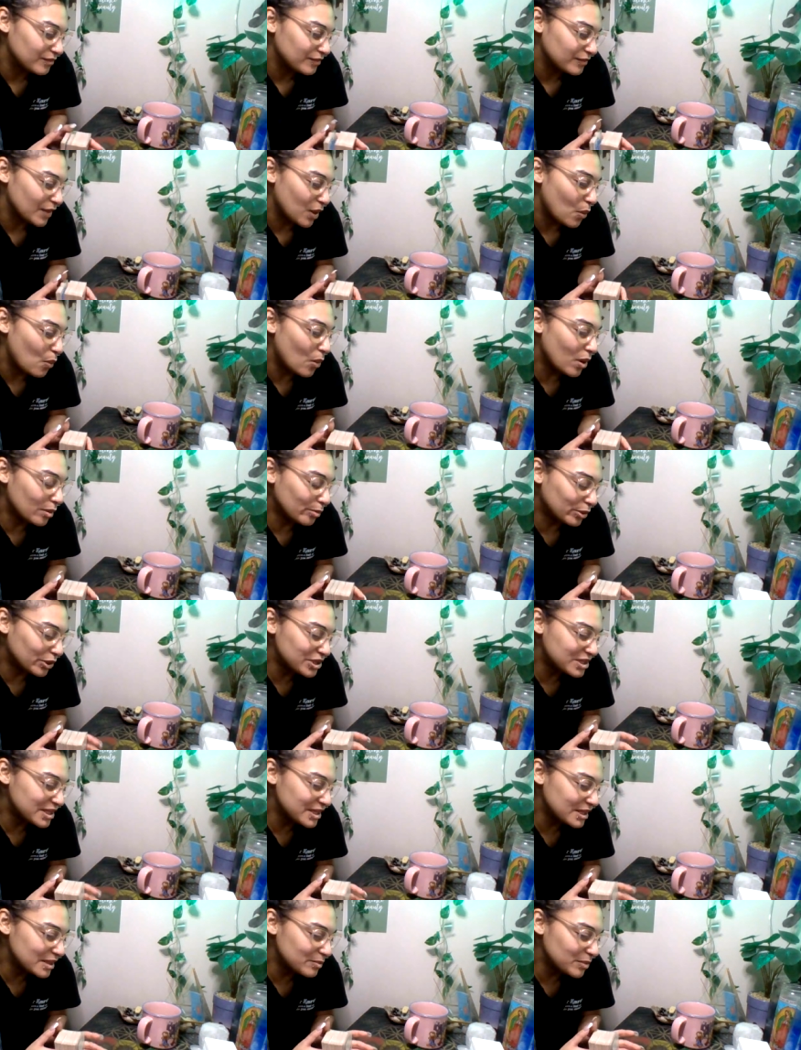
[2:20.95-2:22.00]
One
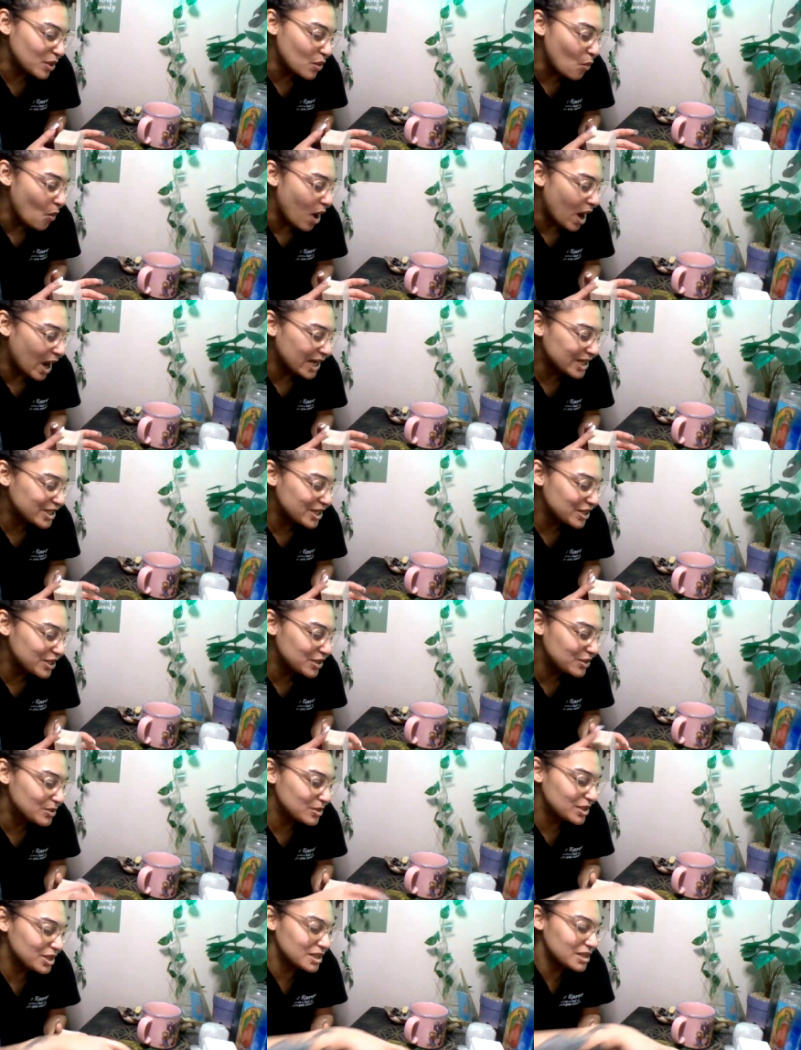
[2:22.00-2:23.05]
person could be watching
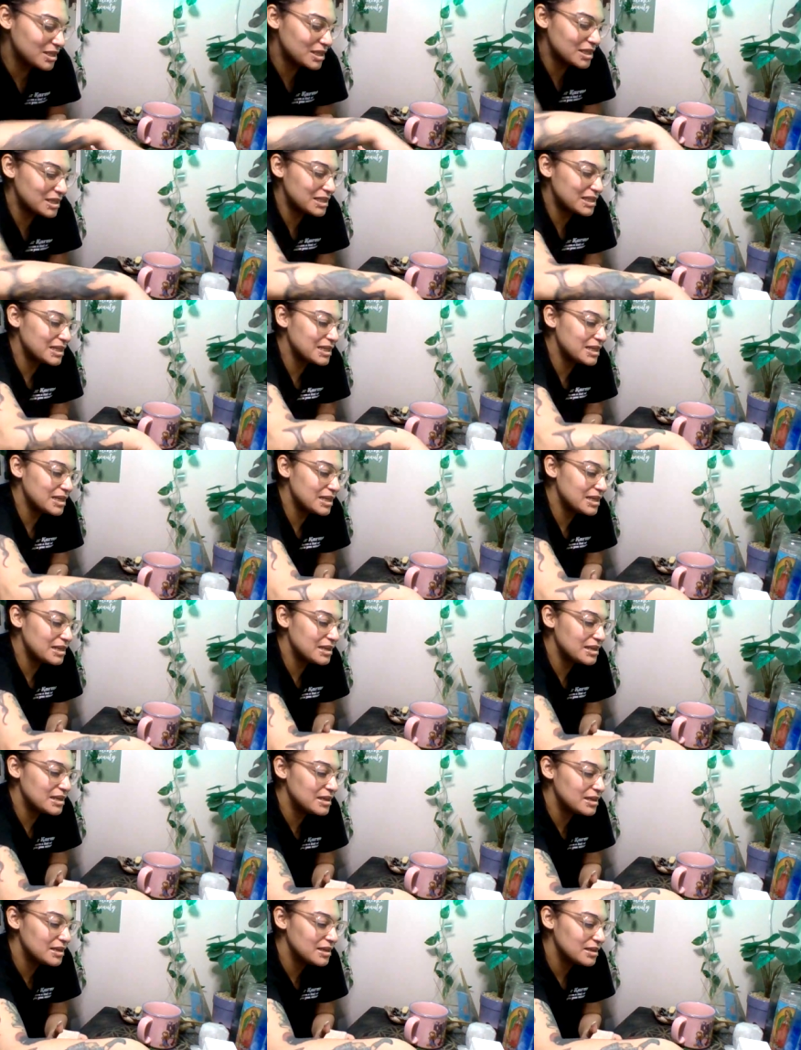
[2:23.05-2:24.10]
you just to
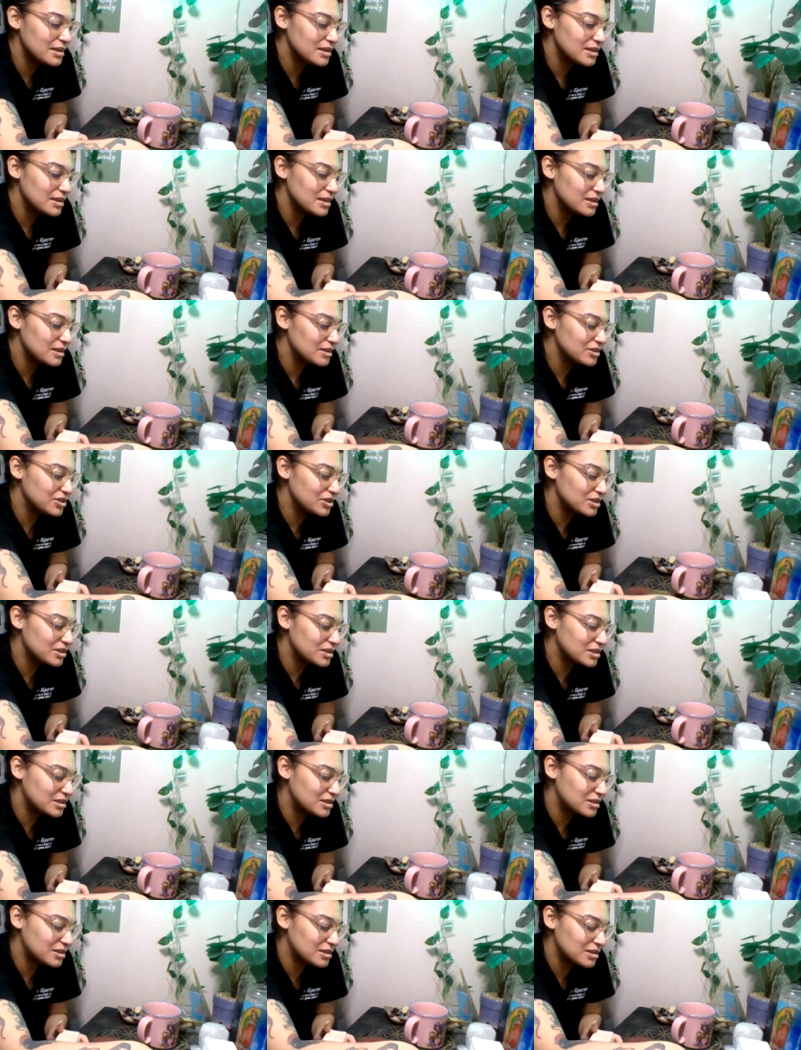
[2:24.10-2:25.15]
see,
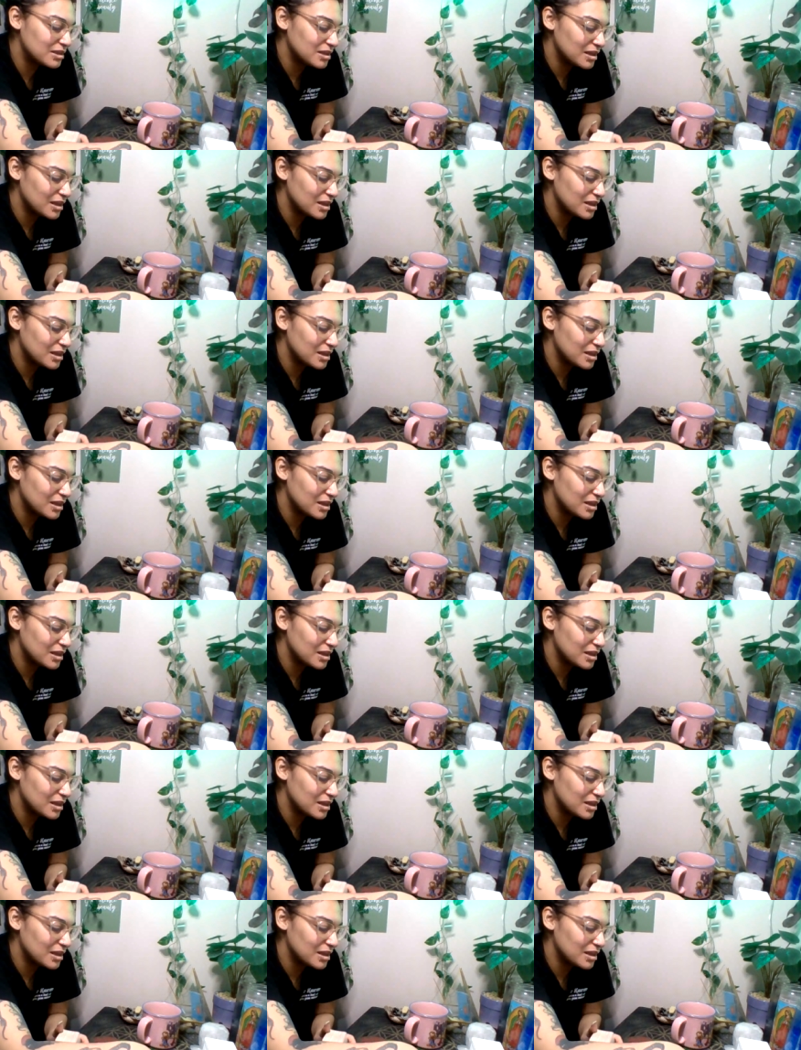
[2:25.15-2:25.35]
just